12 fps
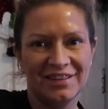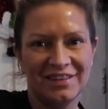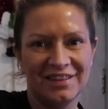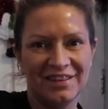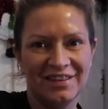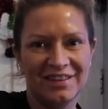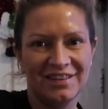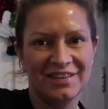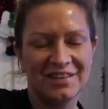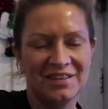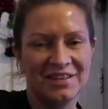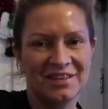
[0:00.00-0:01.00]

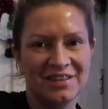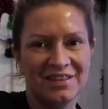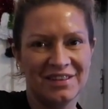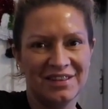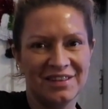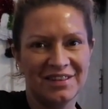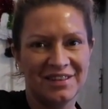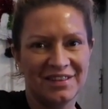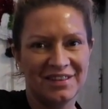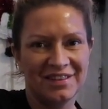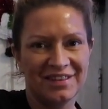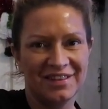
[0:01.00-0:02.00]

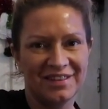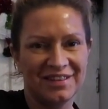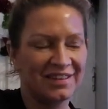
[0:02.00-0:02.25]
(silence)